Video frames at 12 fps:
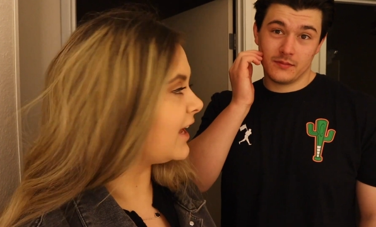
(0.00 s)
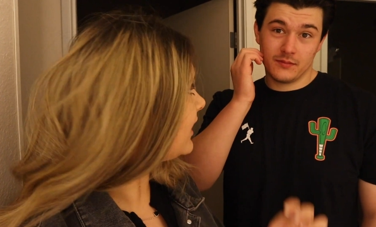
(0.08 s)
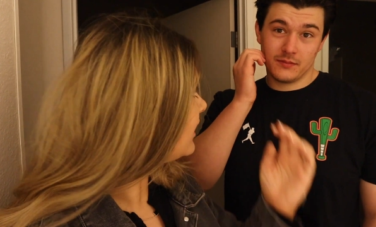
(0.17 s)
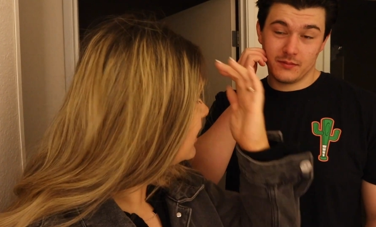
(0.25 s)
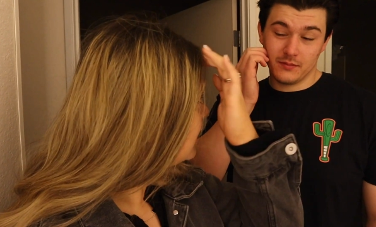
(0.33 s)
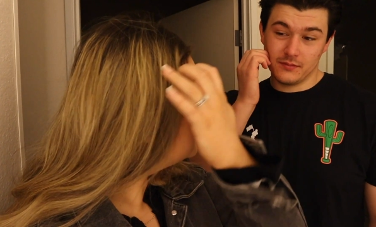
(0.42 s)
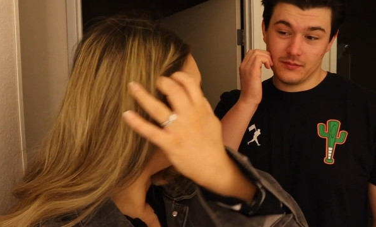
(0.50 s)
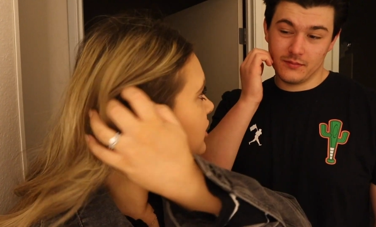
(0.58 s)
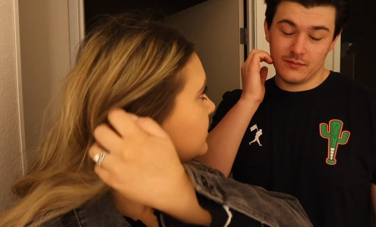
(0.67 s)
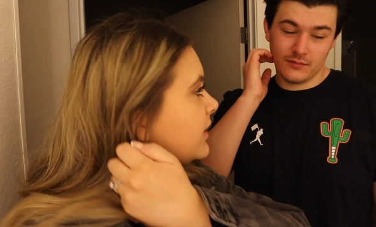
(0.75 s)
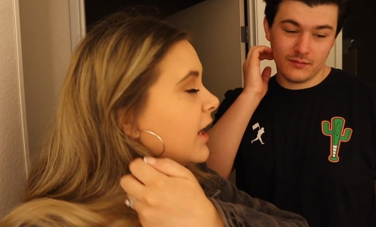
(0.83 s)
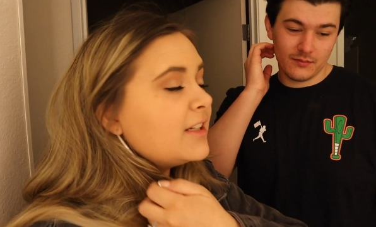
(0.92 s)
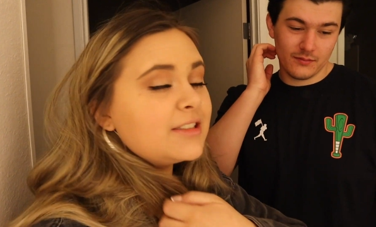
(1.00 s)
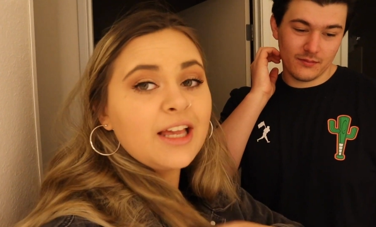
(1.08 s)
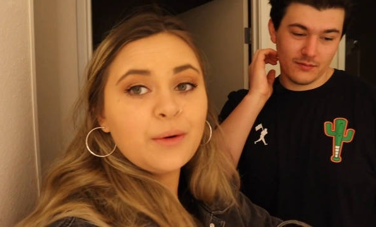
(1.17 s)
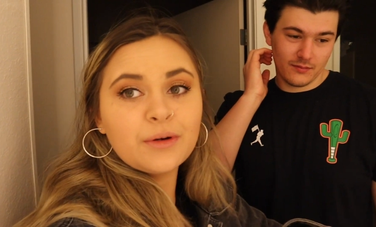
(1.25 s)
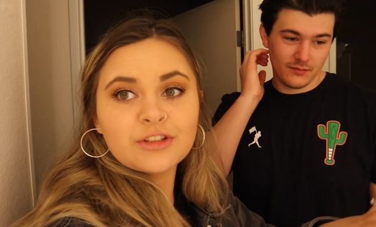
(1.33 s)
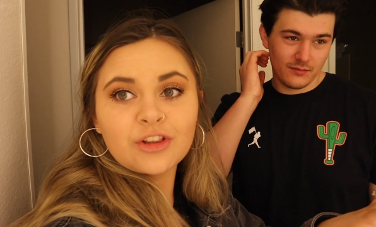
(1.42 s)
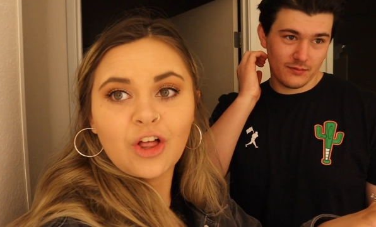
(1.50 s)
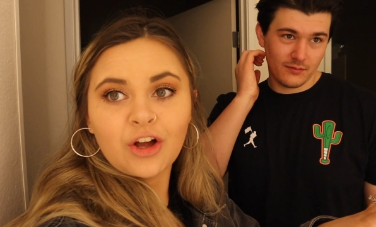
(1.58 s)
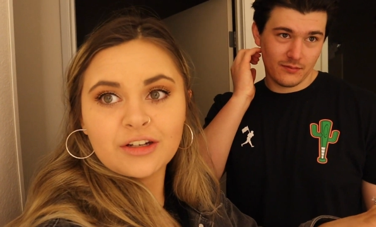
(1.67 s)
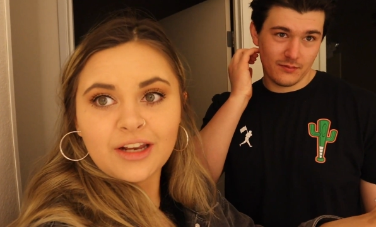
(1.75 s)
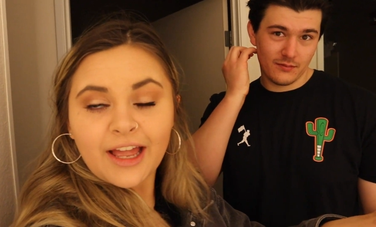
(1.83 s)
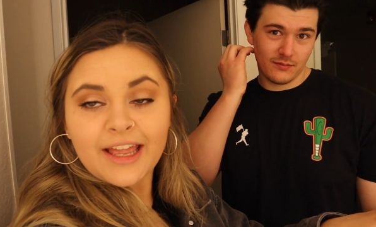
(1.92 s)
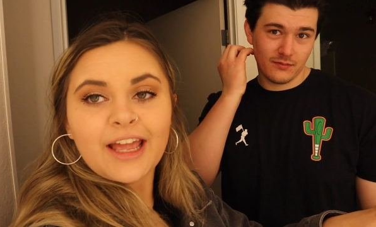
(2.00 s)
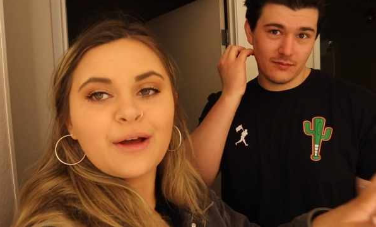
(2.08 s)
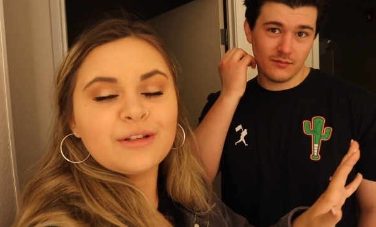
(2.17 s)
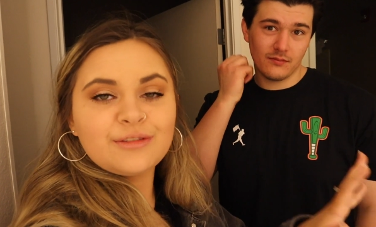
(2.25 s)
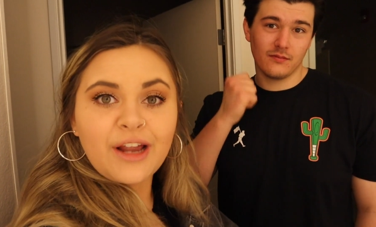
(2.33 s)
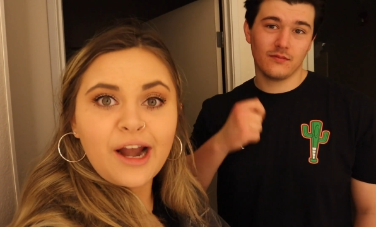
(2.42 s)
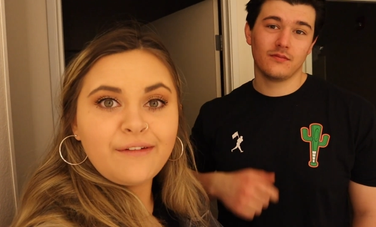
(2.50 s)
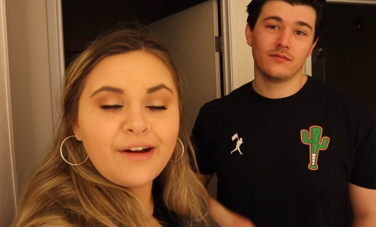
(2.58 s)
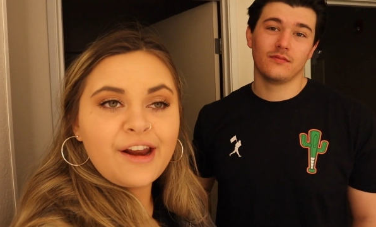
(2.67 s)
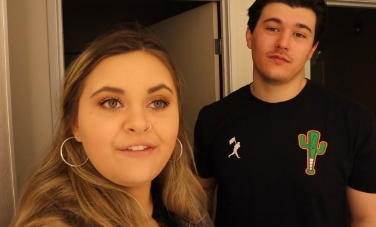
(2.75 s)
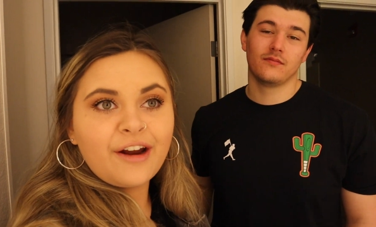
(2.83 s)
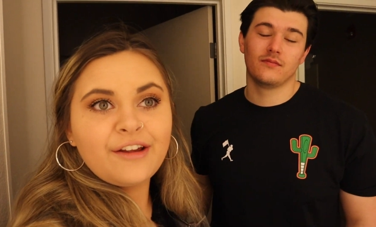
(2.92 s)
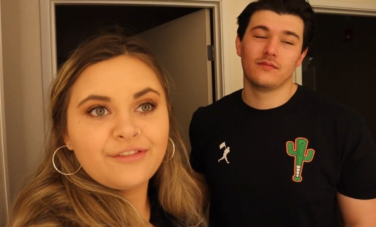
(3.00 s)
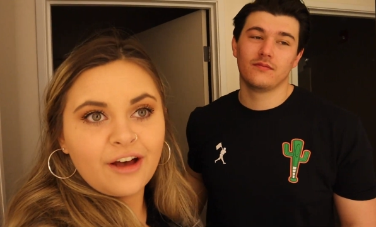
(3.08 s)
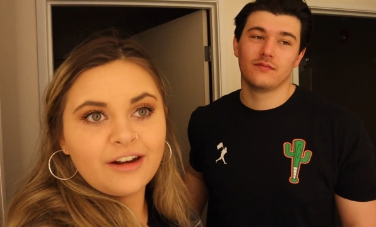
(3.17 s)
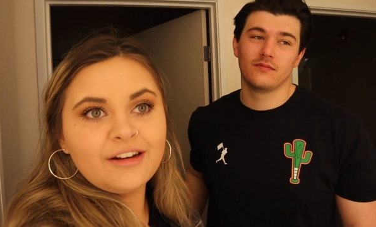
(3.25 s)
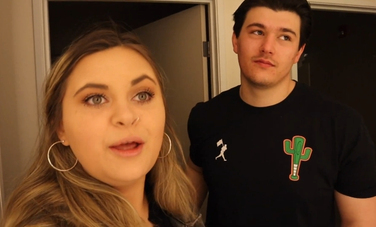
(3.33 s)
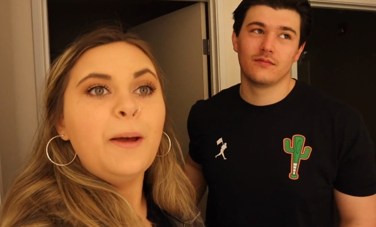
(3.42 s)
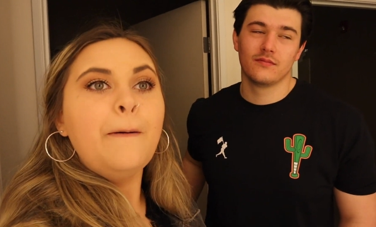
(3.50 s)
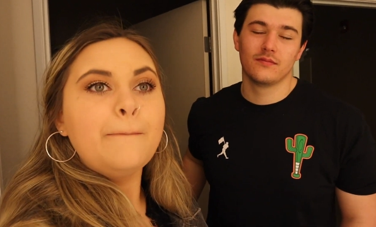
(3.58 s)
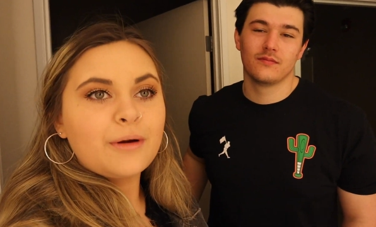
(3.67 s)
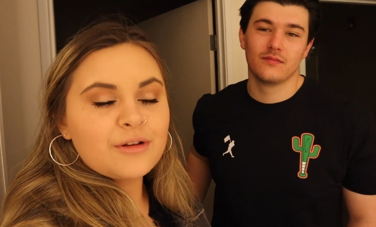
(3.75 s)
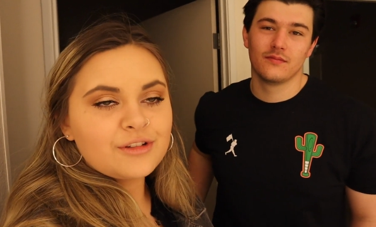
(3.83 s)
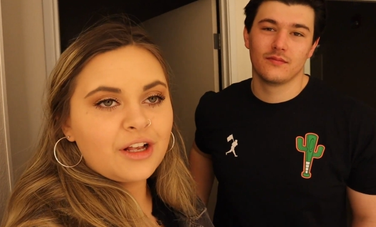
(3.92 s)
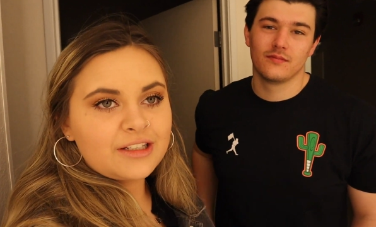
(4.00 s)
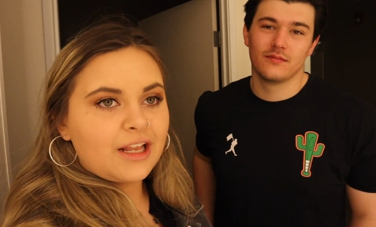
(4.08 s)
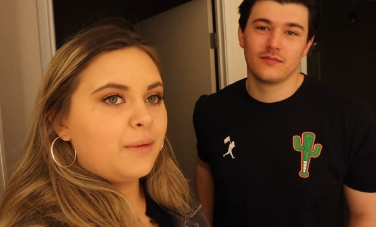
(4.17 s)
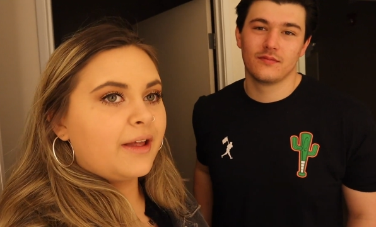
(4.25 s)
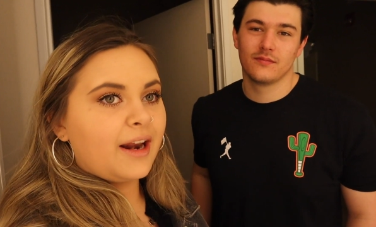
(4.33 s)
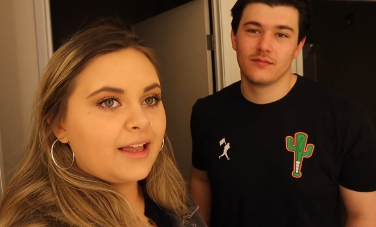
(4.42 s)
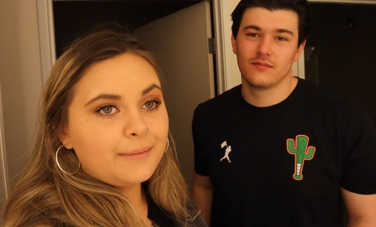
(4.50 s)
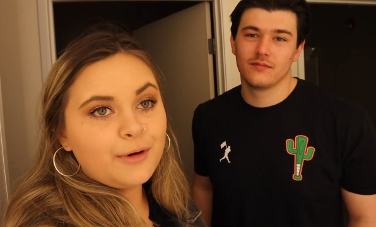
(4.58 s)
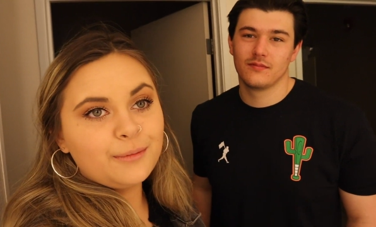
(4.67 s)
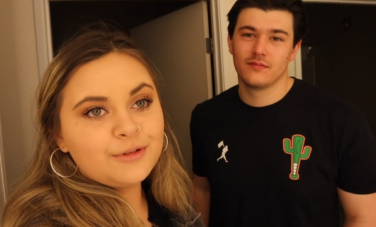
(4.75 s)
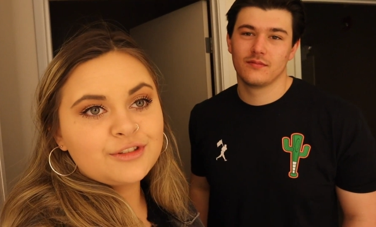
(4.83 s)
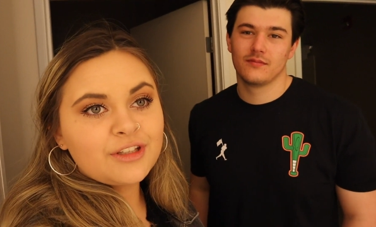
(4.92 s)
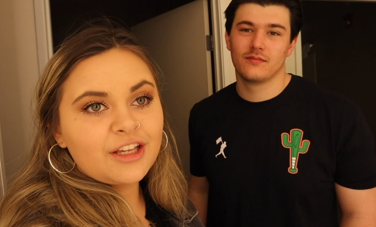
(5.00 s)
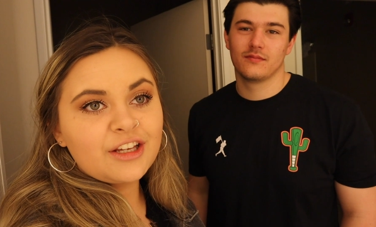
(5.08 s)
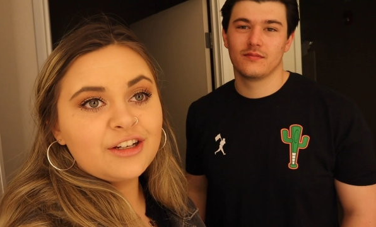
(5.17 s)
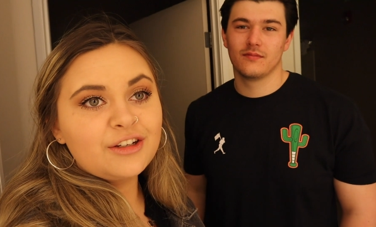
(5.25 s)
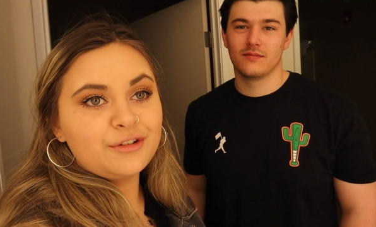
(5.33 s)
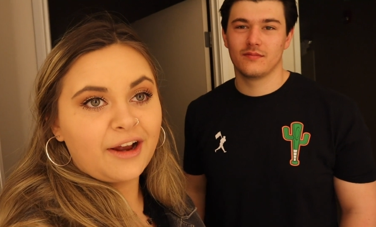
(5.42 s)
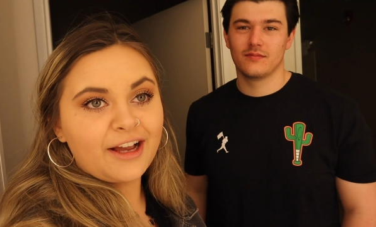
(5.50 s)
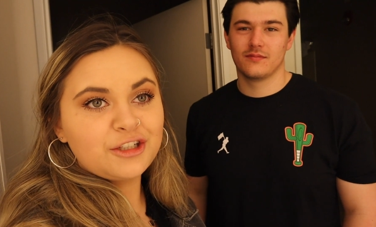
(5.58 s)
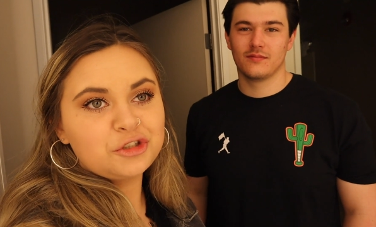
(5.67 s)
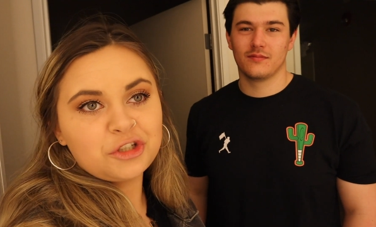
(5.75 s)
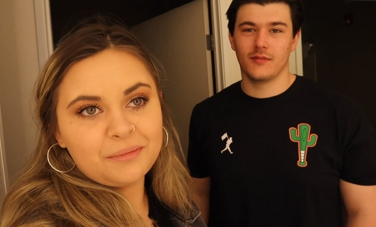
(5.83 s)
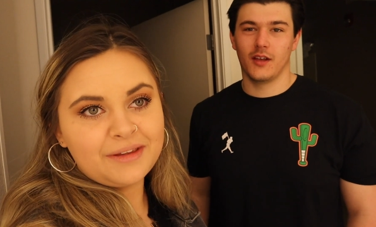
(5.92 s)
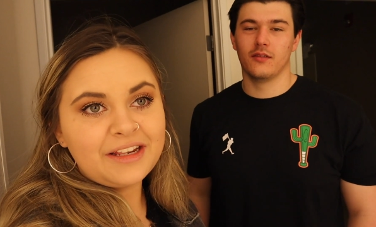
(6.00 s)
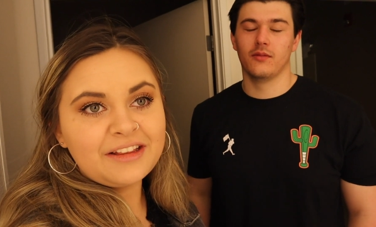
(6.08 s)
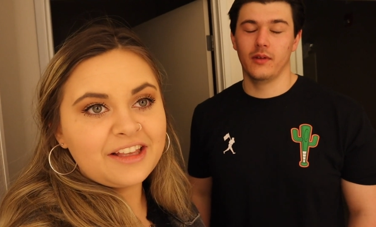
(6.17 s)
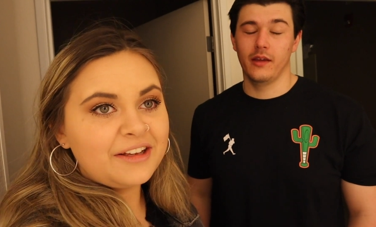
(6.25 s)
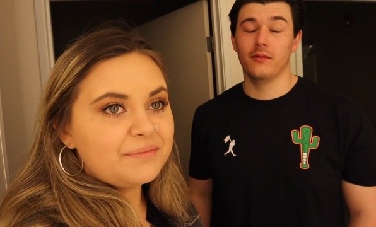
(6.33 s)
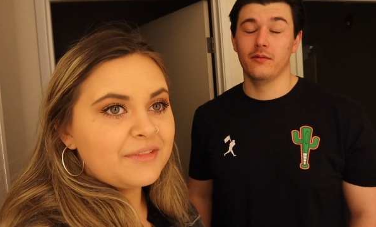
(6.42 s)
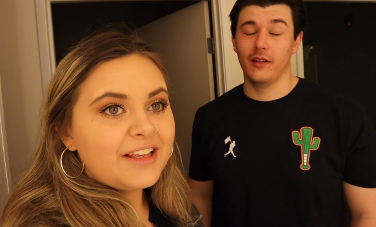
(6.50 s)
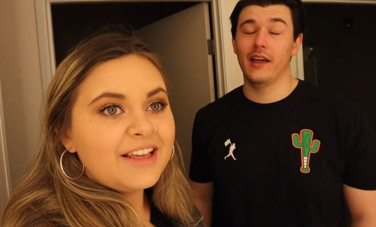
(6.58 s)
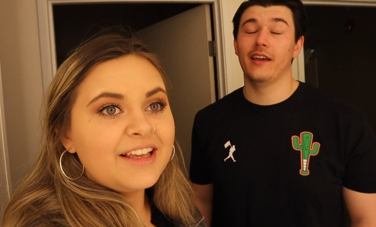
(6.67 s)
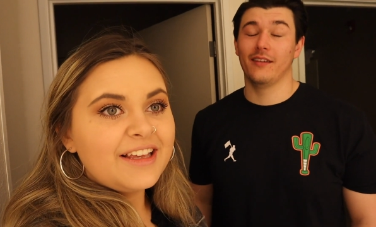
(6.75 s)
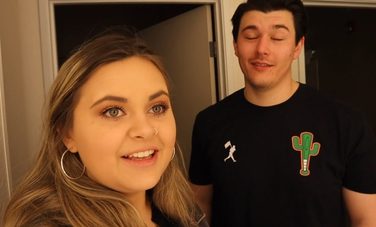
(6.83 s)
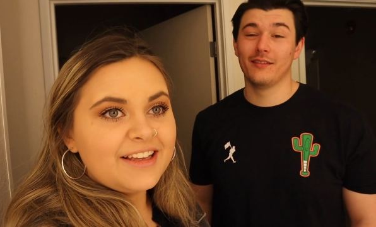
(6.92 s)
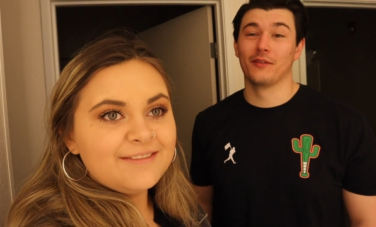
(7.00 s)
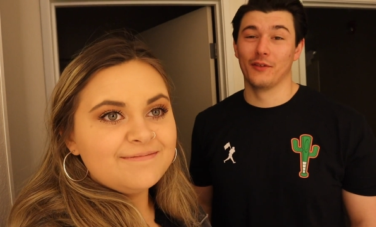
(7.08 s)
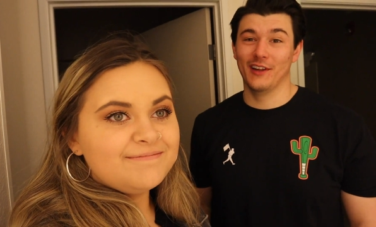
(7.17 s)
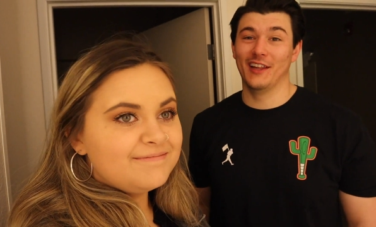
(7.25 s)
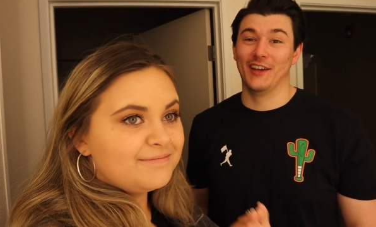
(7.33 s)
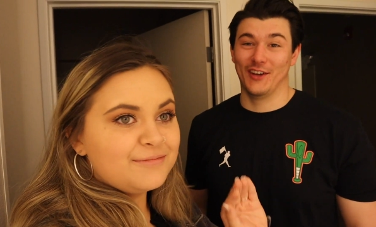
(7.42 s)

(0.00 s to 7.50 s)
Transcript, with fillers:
Speaker 1: night, mm -hmm. just because it was a long night. It was very, very, very fun. It was a long night. We kind of came home and just like crashed
Speaker 2: immediately. We like really